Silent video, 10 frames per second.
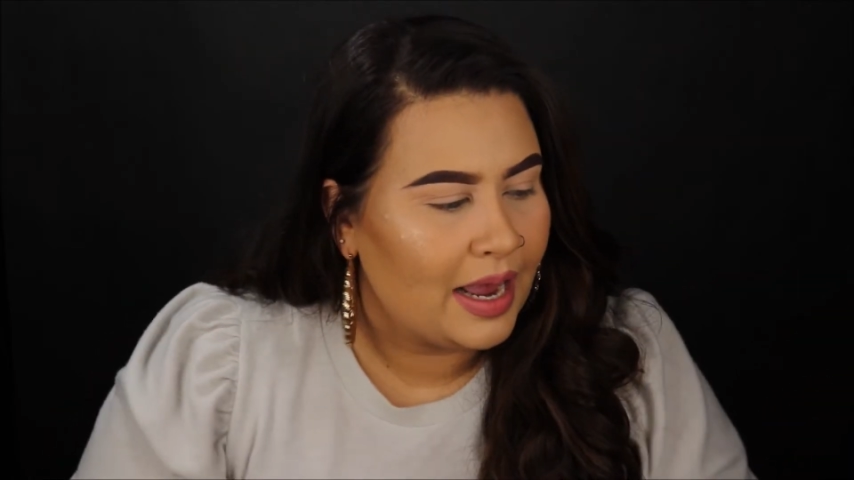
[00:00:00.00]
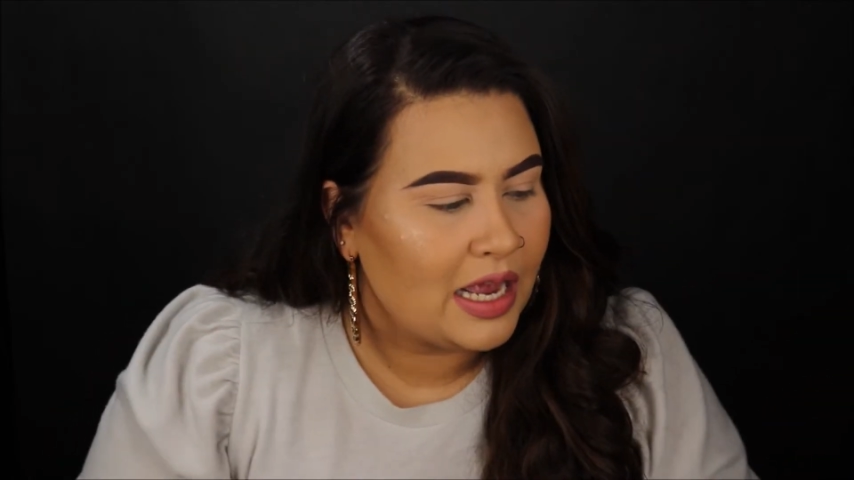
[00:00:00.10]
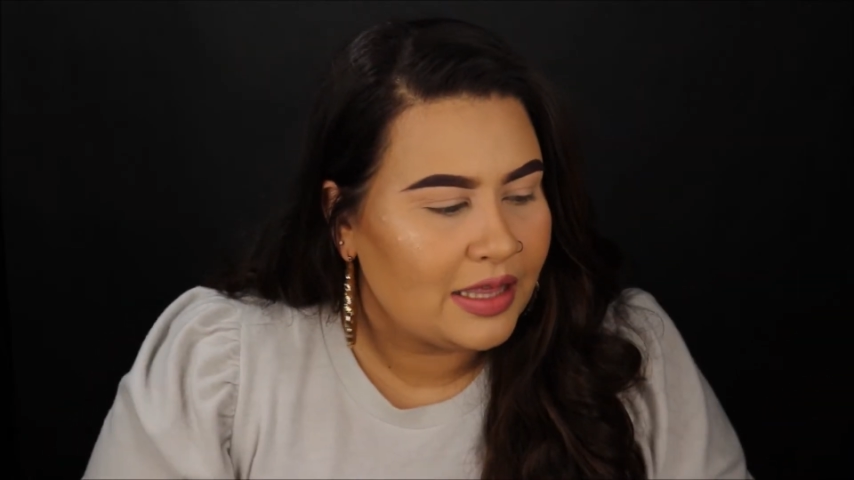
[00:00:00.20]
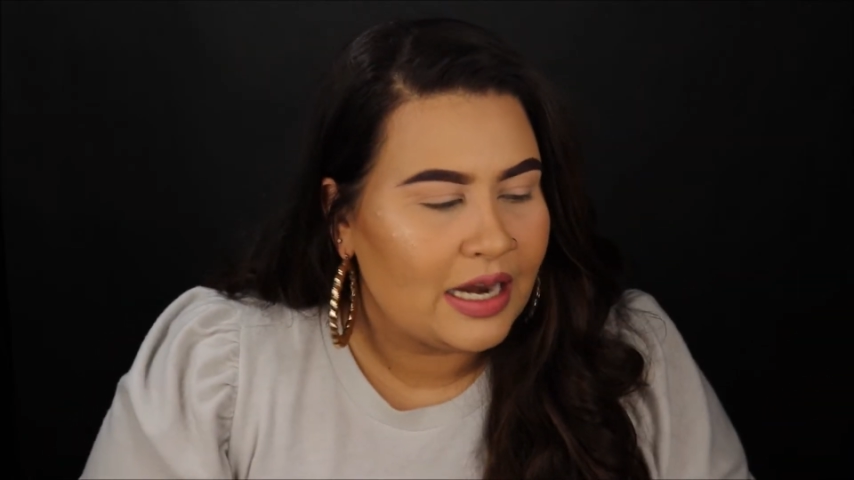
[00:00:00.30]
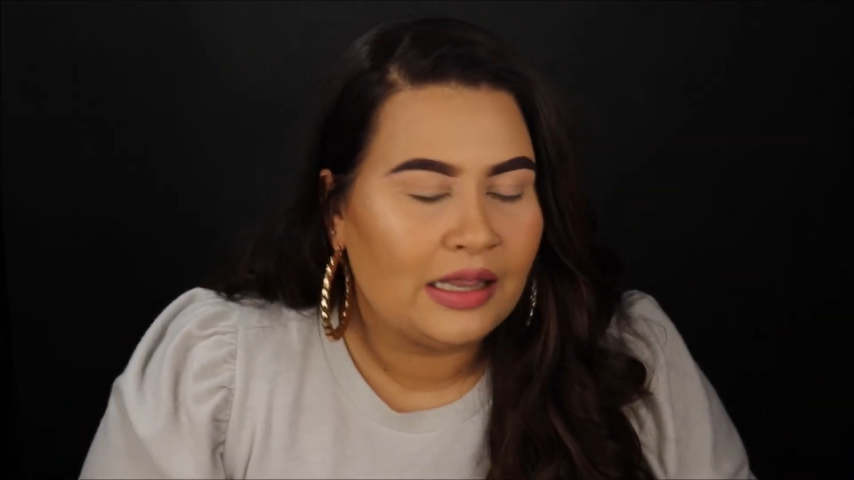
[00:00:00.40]

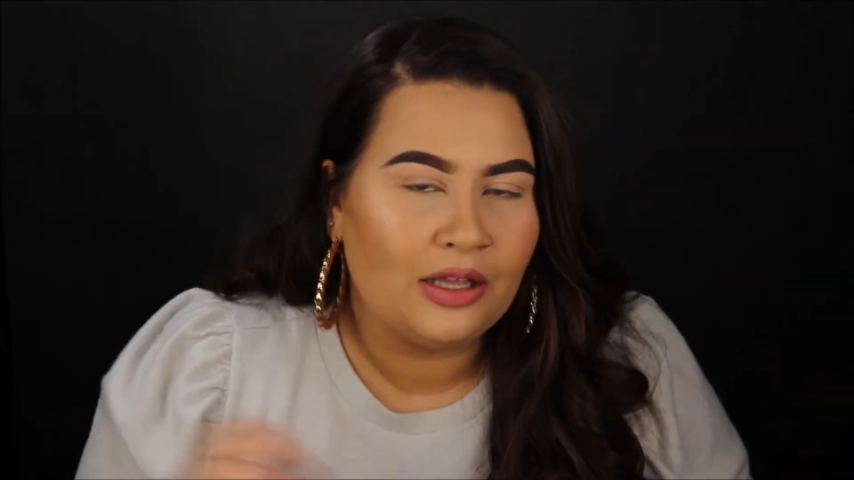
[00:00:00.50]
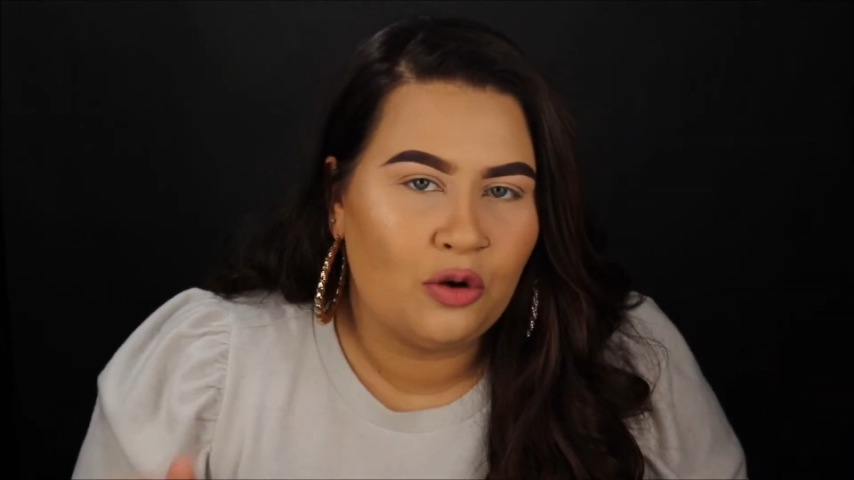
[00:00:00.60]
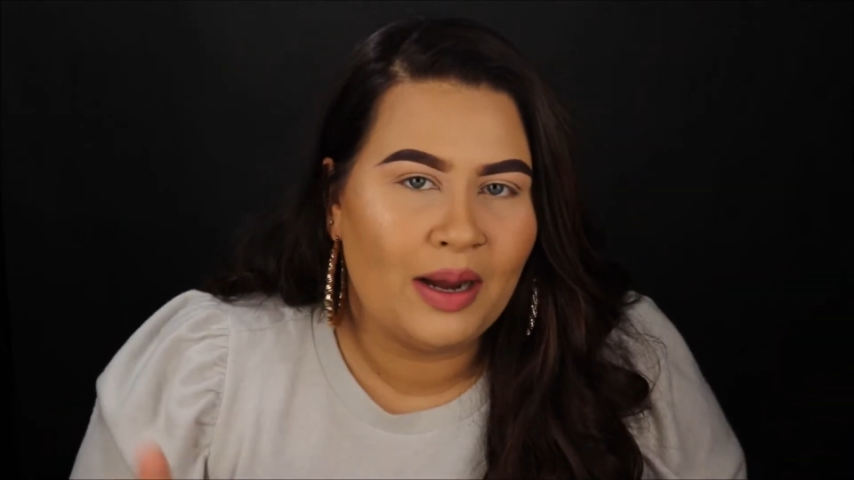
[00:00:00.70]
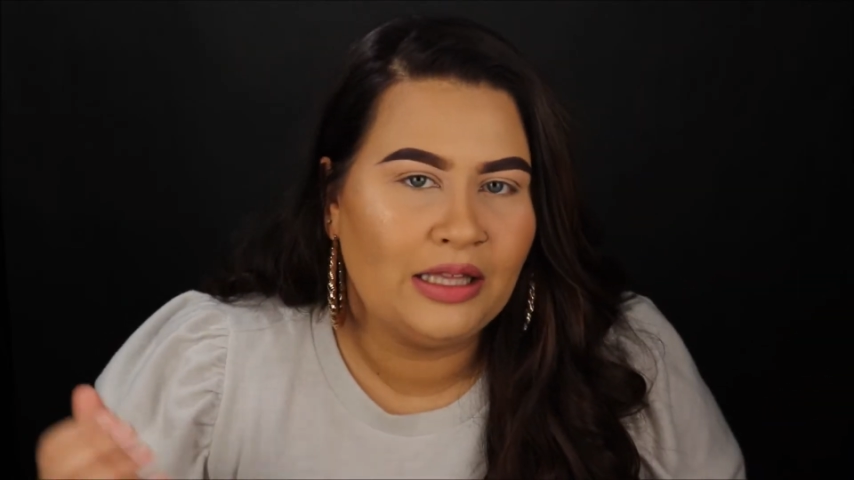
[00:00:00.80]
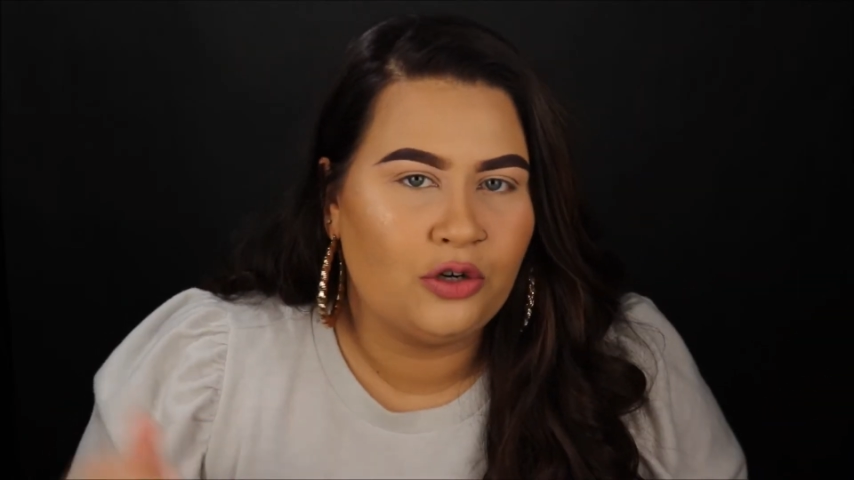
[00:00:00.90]
And then little
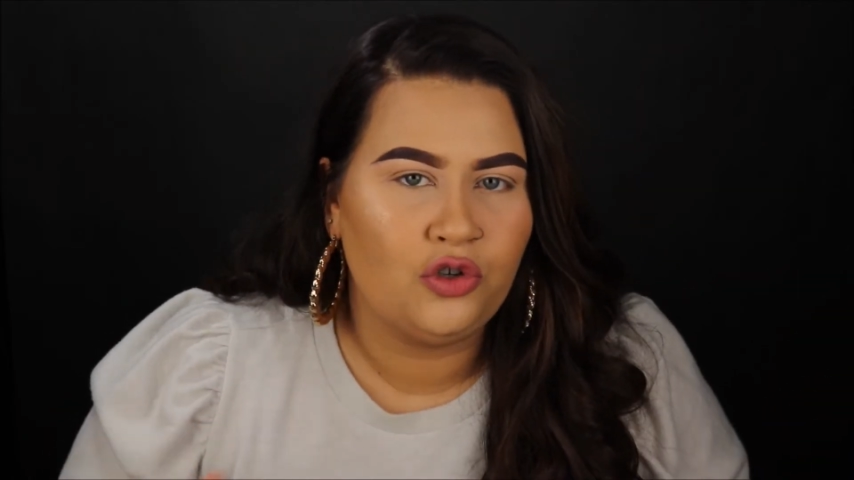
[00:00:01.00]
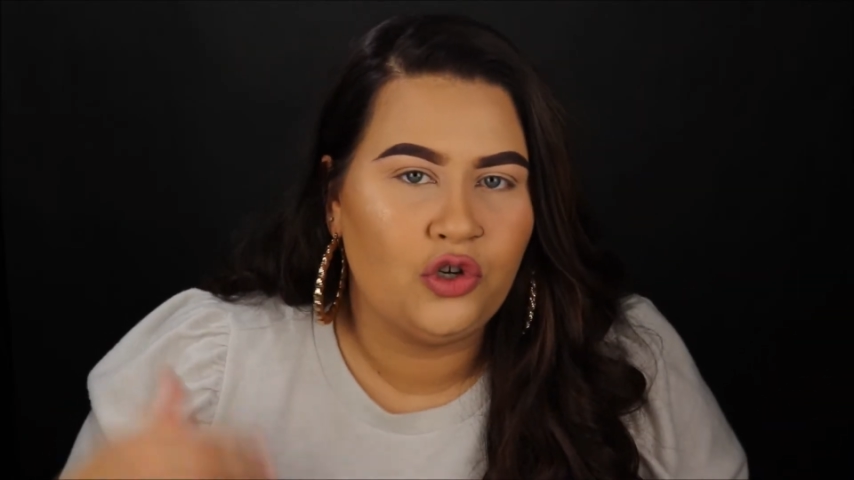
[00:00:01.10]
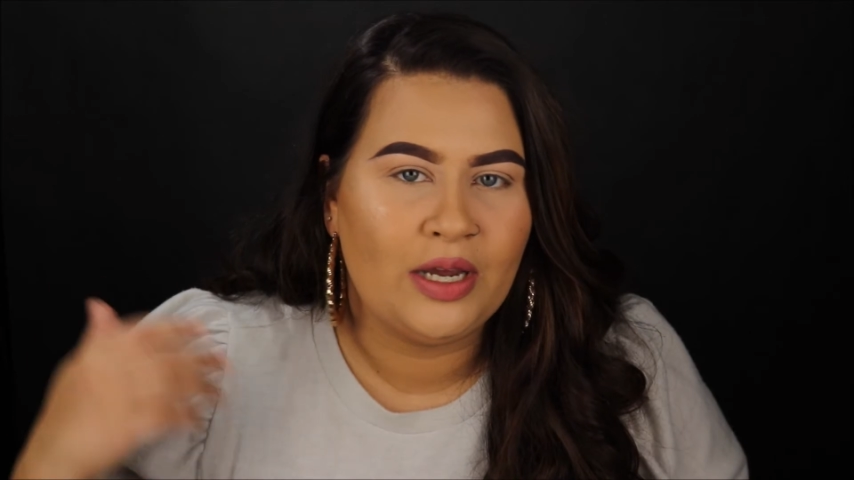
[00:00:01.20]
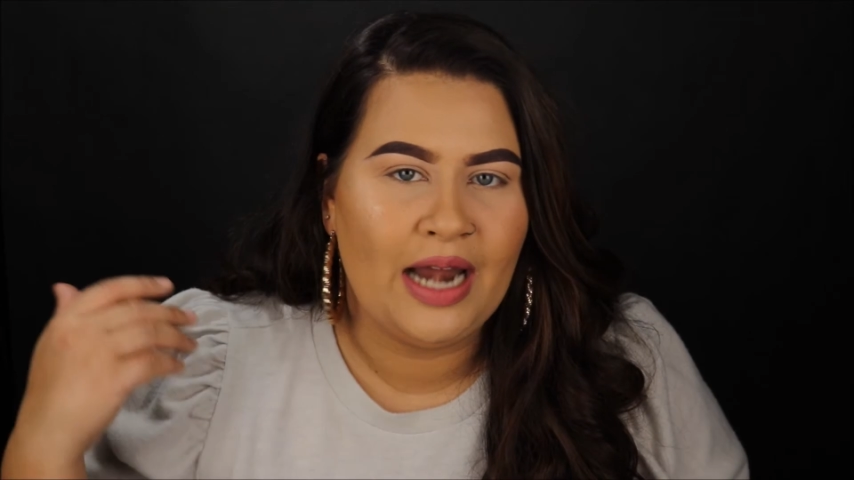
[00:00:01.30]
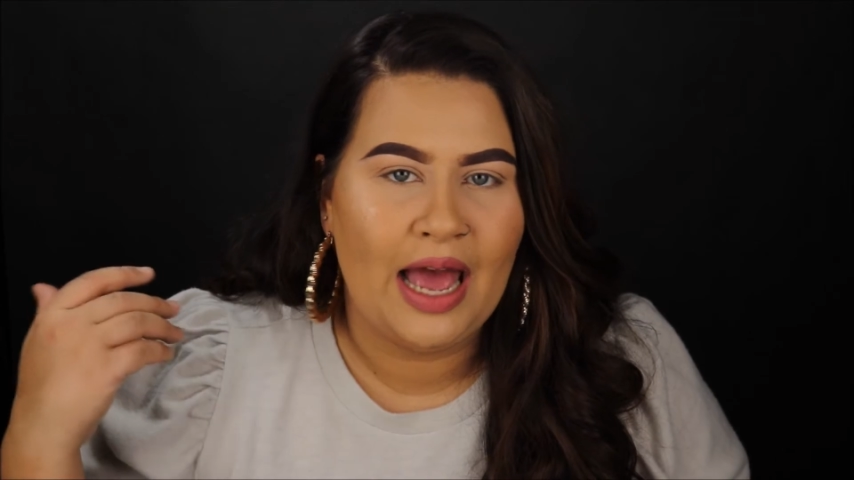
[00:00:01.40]
by little, you can